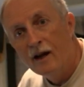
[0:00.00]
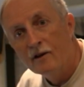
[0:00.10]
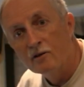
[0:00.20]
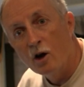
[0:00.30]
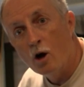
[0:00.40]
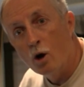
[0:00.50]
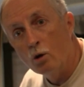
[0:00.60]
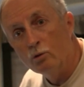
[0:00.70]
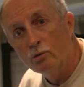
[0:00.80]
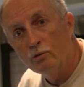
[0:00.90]

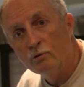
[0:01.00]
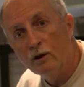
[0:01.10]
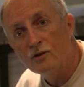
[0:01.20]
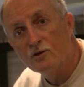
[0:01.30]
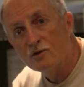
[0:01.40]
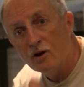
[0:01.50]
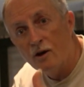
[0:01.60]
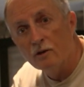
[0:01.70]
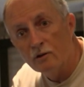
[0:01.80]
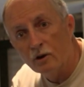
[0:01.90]
So let's
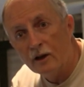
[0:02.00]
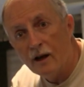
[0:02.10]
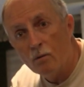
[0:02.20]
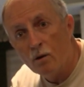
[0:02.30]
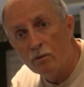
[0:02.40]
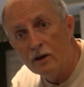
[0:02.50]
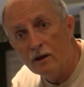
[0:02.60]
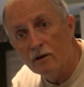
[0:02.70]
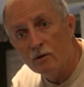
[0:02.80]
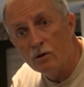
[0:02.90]
start looking at what we need
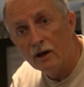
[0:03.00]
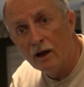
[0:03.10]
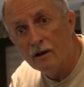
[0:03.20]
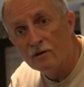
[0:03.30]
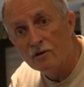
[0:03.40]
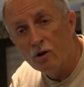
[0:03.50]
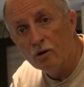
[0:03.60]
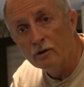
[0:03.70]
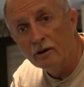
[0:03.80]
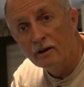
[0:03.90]
to do to get it installed.